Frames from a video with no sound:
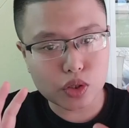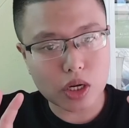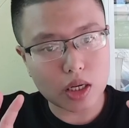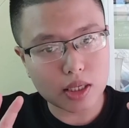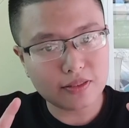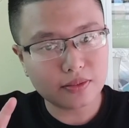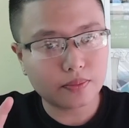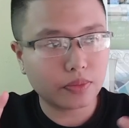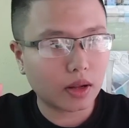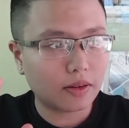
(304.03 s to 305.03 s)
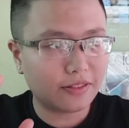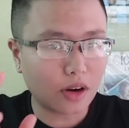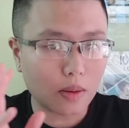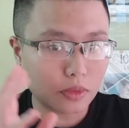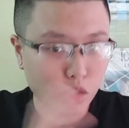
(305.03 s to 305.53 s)
study
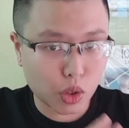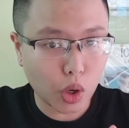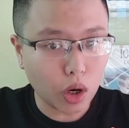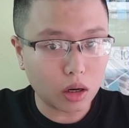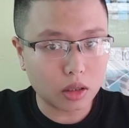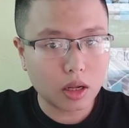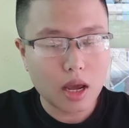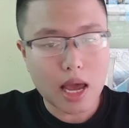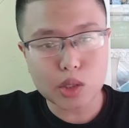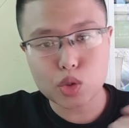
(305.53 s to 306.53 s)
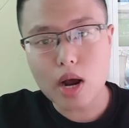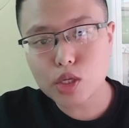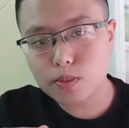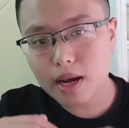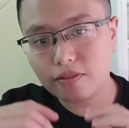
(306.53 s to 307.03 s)
from school and try
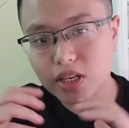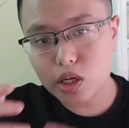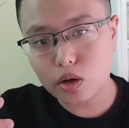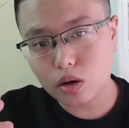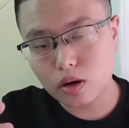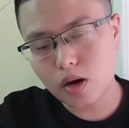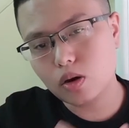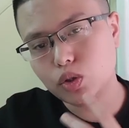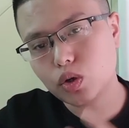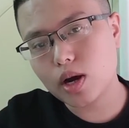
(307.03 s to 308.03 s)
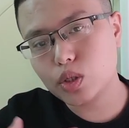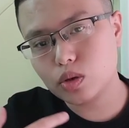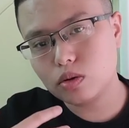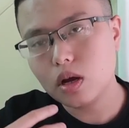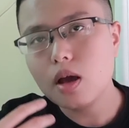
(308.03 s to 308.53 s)
to make a video or try
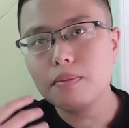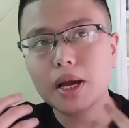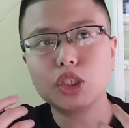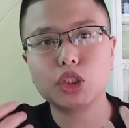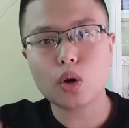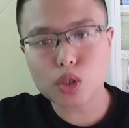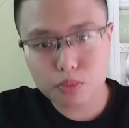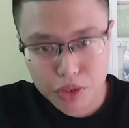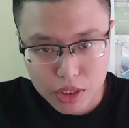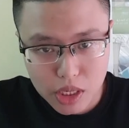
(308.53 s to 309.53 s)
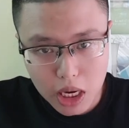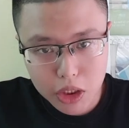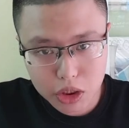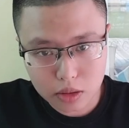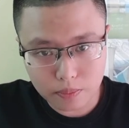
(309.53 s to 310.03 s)
to make a short
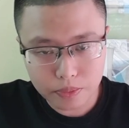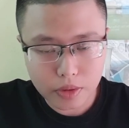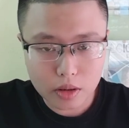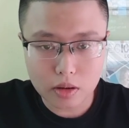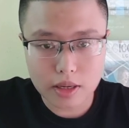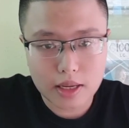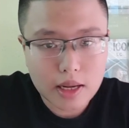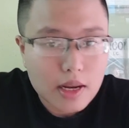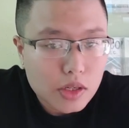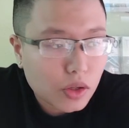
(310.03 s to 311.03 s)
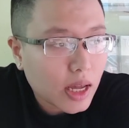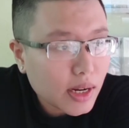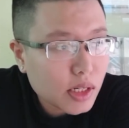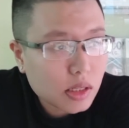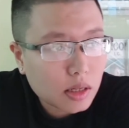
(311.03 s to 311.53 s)
presentation. Okay, so that
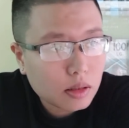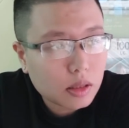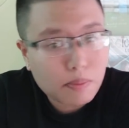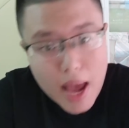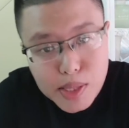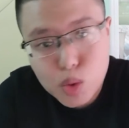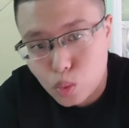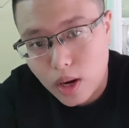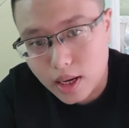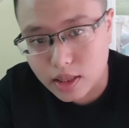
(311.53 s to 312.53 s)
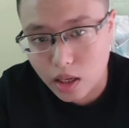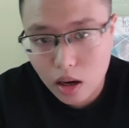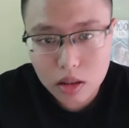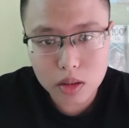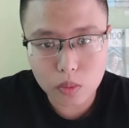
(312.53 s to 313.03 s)
is the best way and the
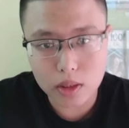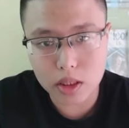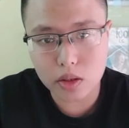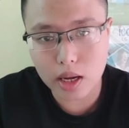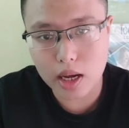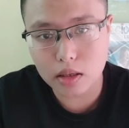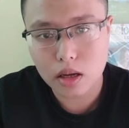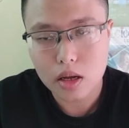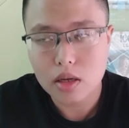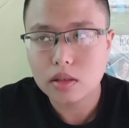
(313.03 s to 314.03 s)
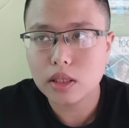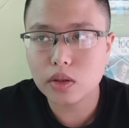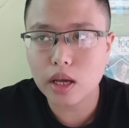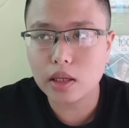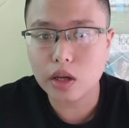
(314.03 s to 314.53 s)
only way that
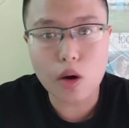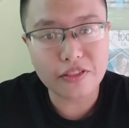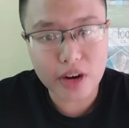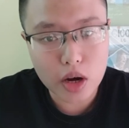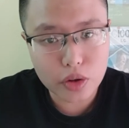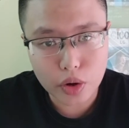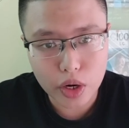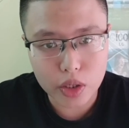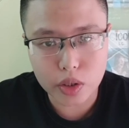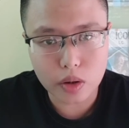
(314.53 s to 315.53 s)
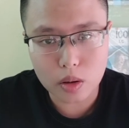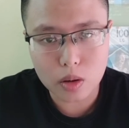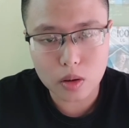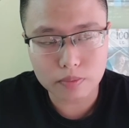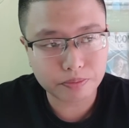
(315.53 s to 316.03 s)
you can go further in
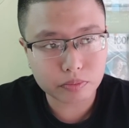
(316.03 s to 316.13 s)
your